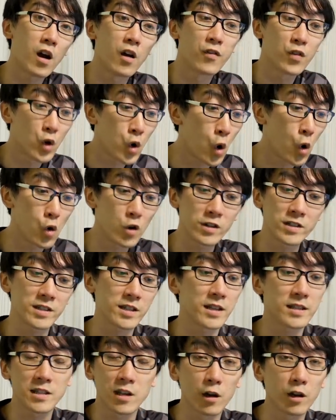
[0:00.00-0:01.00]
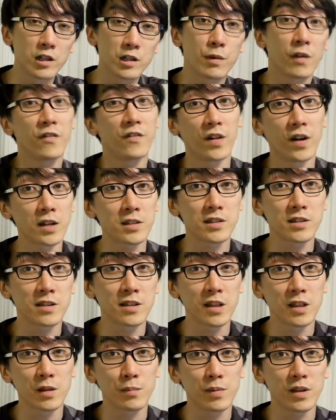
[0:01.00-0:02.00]
Of course, it's going to be faster
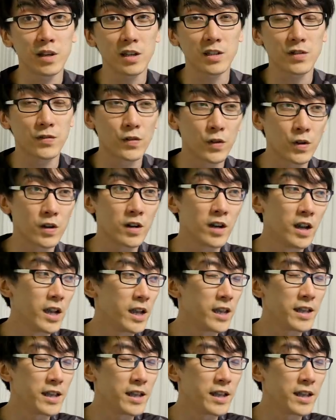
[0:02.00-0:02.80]
than the PS4,